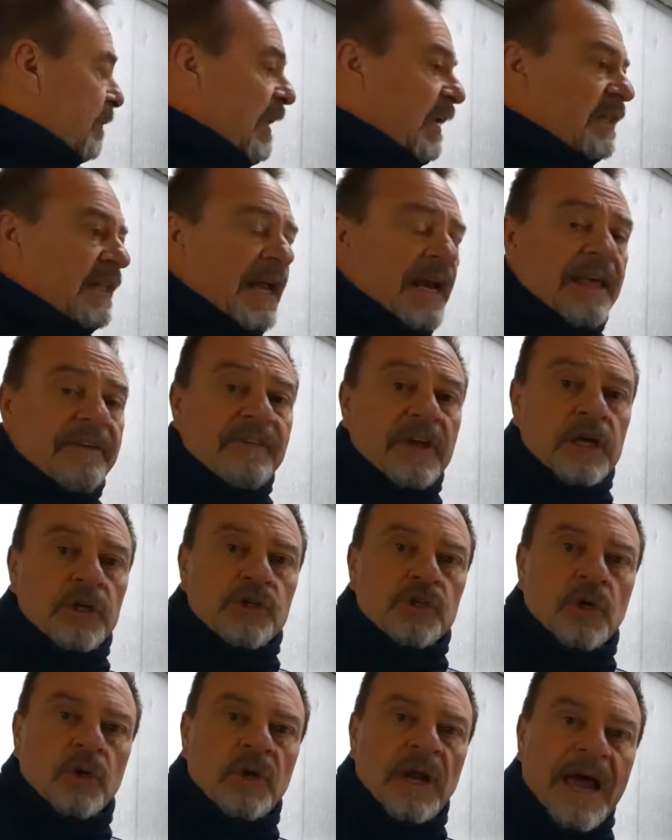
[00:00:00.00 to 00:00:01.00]
the
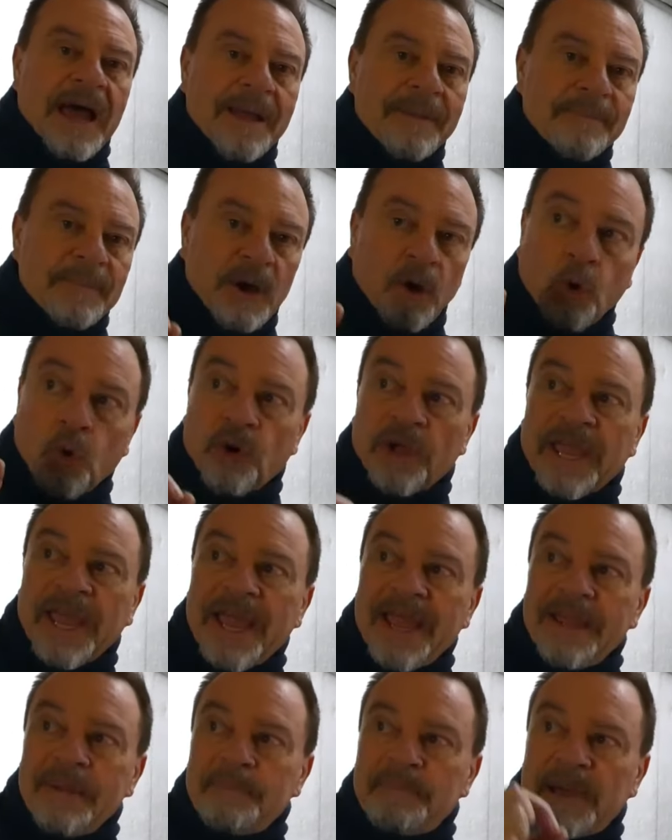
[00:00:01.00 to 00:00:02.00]
elevation I'm
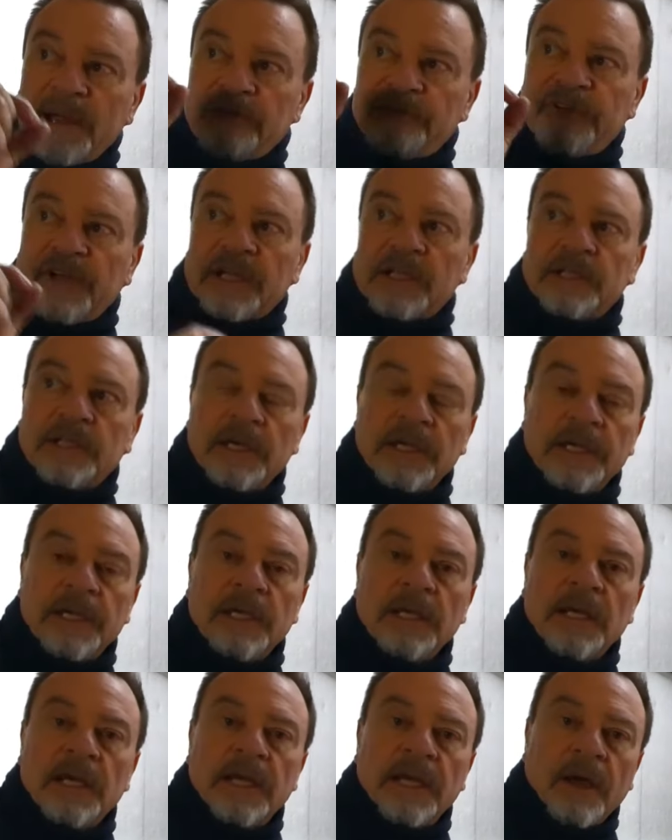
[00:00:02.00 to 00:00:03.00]
okay
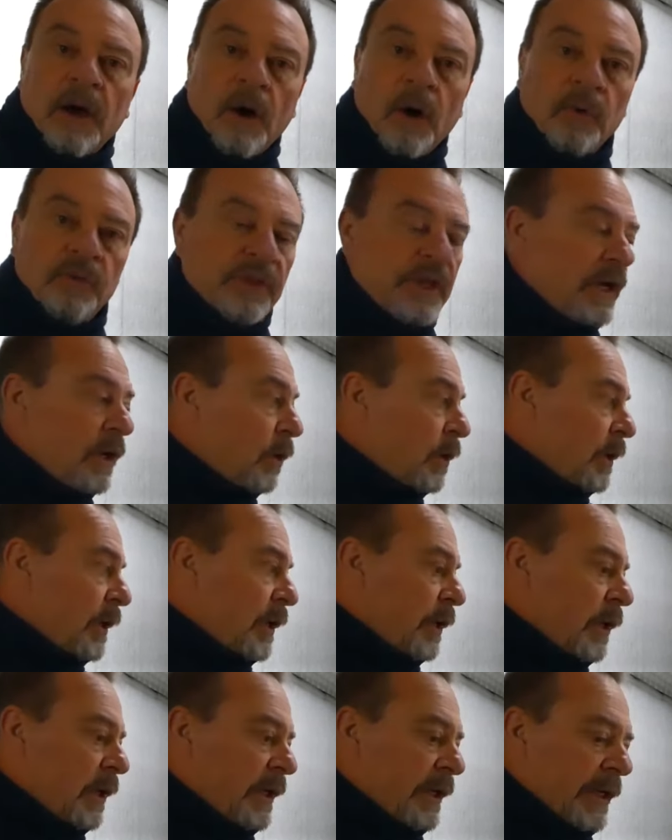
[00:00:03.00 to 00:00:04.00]
perfectly on,
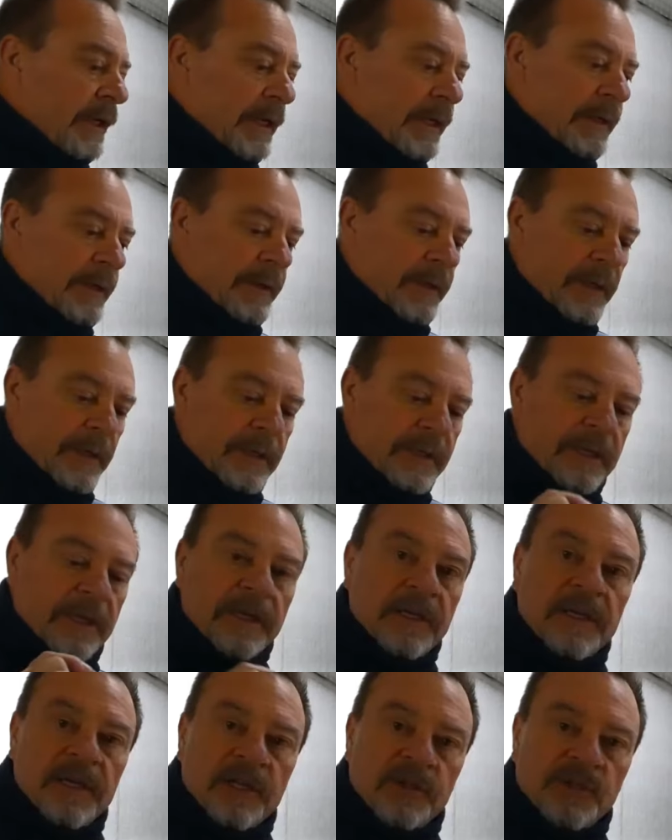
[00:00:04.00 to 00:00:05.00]
uh, in the
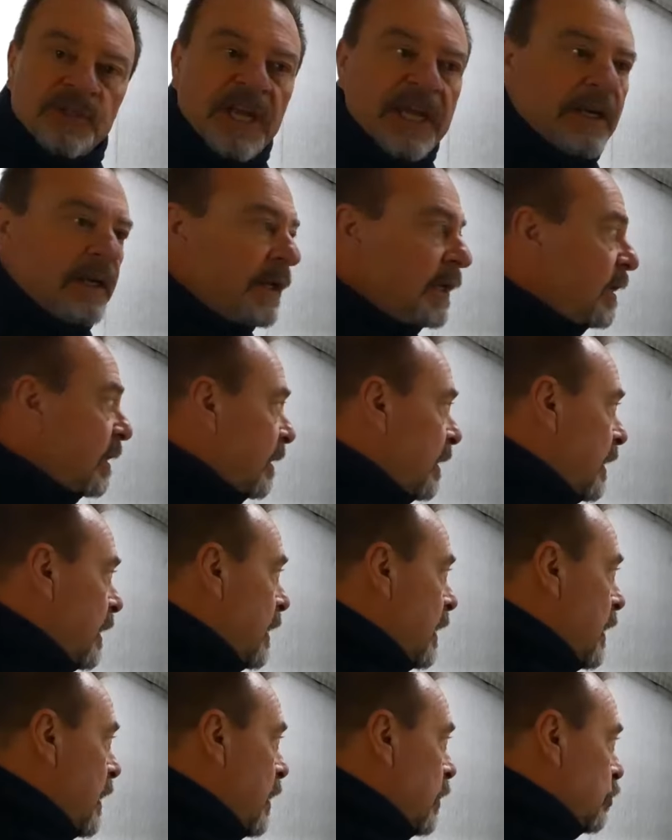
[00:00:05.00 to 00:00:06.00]
in the center
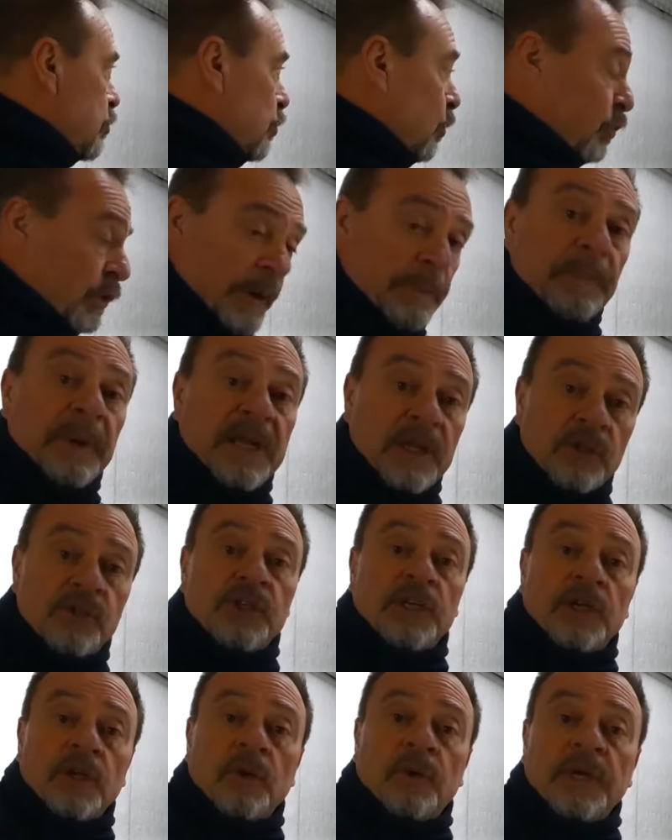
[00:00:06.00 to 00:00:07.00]
so the
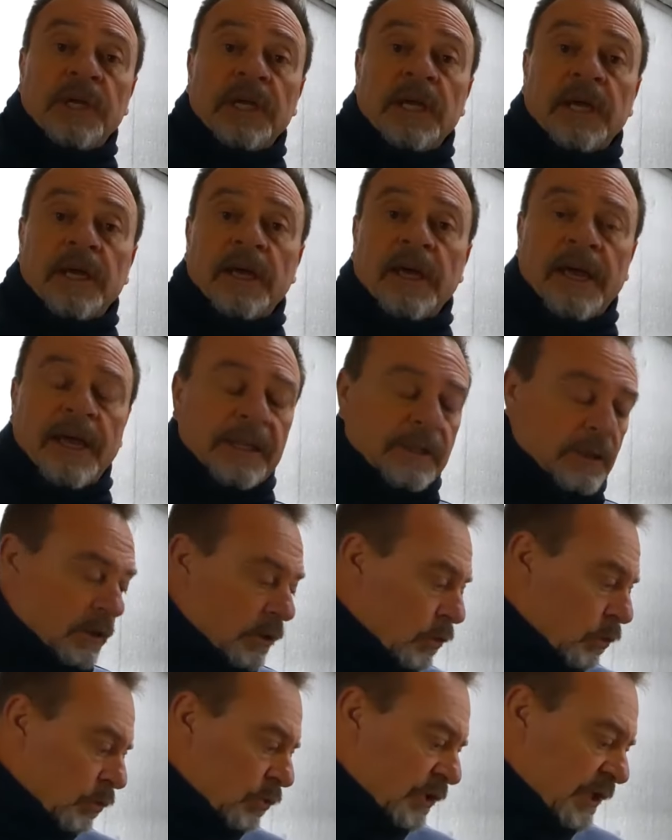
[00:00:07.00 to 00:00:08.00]
pre-zeroing at the
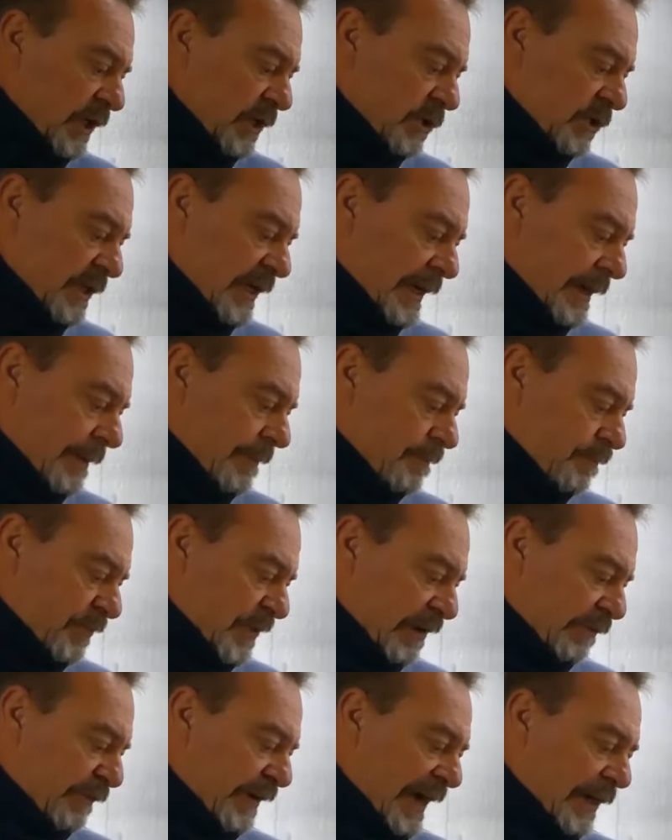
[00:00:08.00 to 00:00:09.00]
Contessa
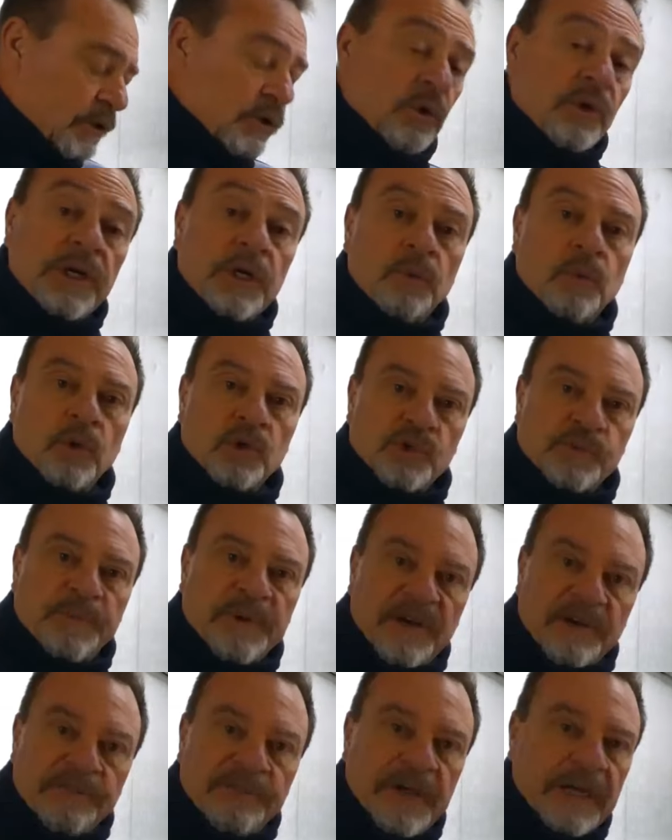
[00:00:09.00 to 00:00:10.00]
factory was
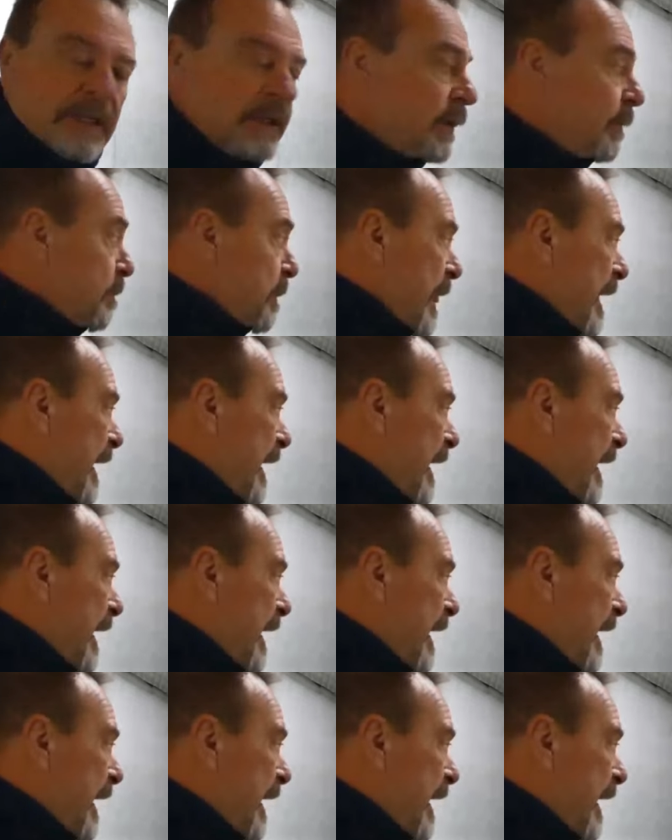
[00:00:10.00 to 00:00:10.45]
perfect